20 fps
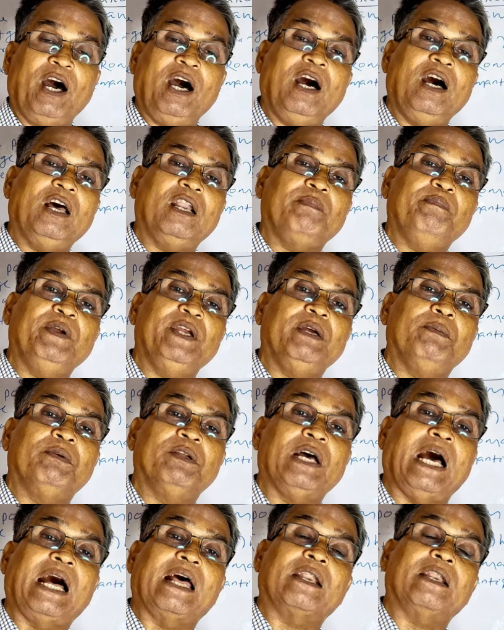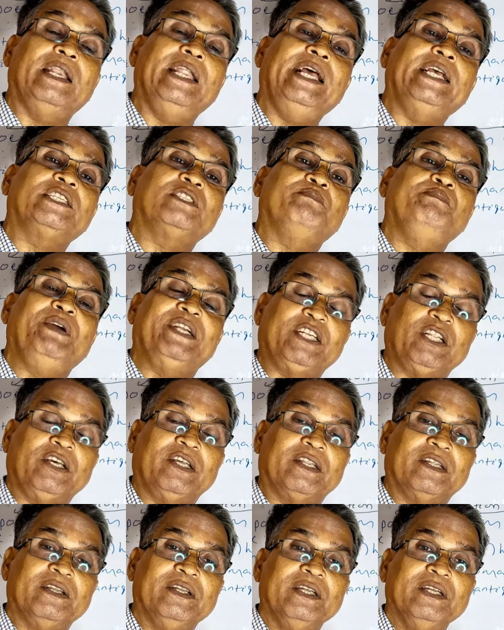far are less
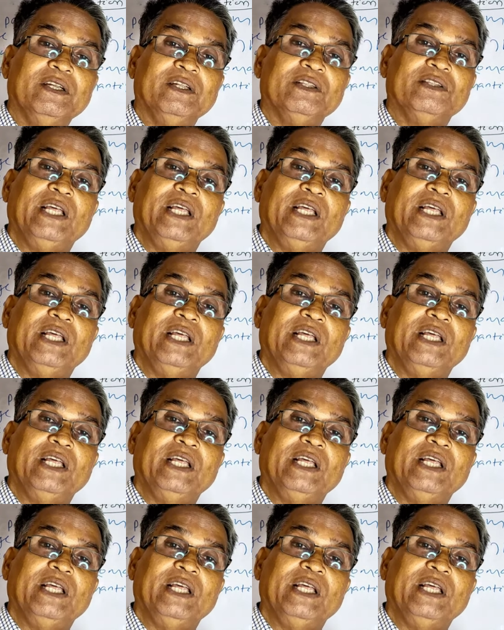better